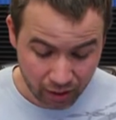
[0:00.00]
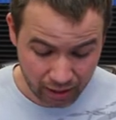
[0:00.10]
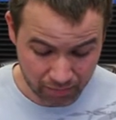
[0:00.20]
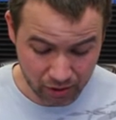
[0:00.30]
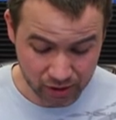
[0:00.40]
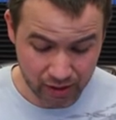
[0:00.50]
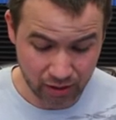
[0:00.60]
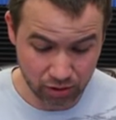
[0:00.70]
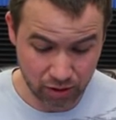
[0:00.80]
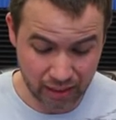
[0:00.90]
And the
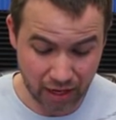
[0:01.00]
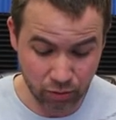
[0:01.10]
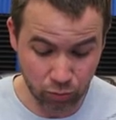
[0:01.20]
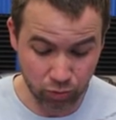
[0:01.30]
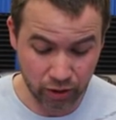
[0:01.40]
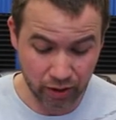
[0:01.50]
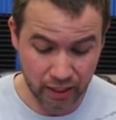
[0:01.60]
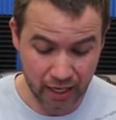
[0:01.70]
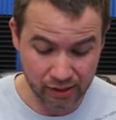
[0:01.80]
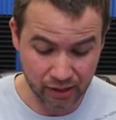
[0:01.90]
Musketeer took it out really
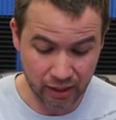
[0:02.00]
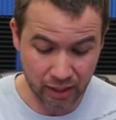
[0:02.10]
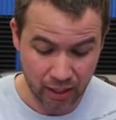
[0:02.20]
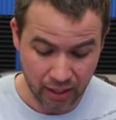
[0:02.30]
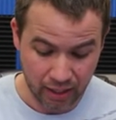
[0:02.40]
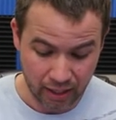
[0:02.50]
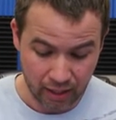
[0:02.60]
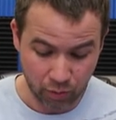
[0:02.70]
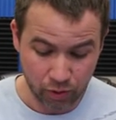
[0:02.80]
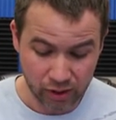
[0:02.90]
nicely.
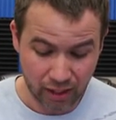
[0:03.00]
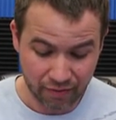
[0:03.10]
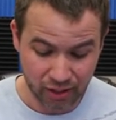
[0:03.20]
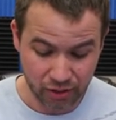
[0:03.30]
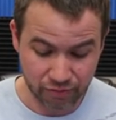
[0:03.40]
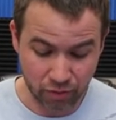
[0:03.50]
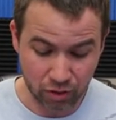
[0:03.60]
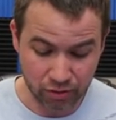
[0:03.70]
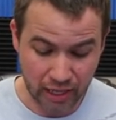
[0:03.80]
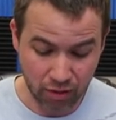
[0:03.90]
And we still have
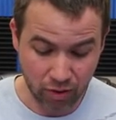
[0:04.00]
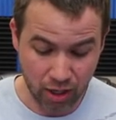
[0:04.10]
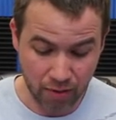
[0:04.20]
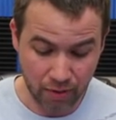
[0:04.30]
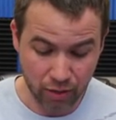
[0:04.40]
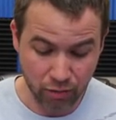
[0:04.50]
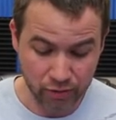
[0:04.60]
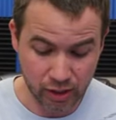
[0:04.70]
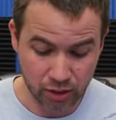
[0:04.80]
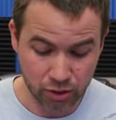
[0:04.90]
Inferno Tower up. I don't know if
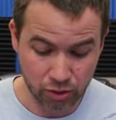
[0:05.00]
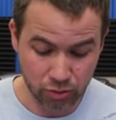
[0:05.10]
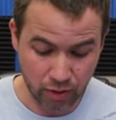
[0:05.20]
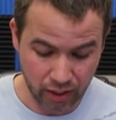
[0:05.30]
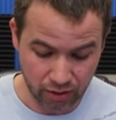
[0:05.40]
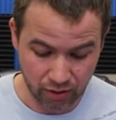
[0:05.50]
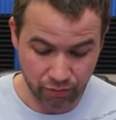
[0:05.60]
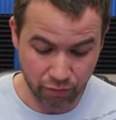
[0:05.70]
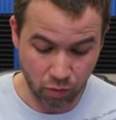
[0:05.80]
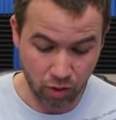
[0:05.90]
it's going to do anything
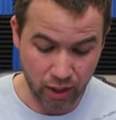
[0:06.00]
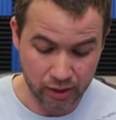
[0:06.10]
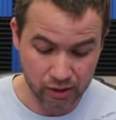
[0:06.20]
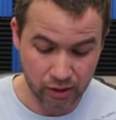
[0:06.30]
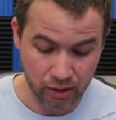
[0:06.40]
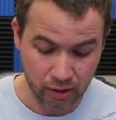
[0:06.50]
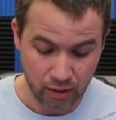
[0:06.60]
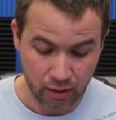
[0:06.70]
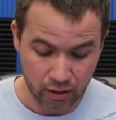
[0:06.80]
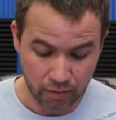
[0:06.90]
for us.
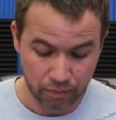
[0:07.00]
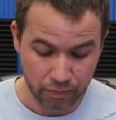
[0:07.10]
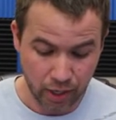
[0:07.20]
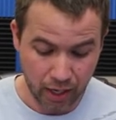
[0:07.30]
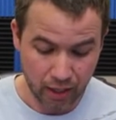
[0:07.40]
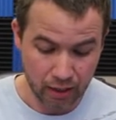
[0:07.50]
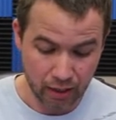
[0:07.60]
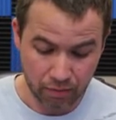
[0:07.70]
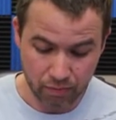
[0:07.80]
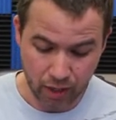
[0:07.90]
But
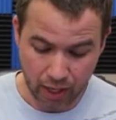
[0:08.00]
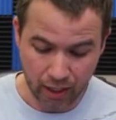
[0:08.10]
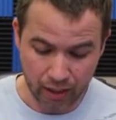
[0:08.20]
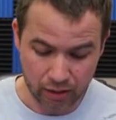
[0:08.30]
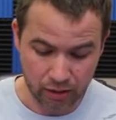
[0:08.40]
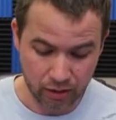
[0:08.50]
it might.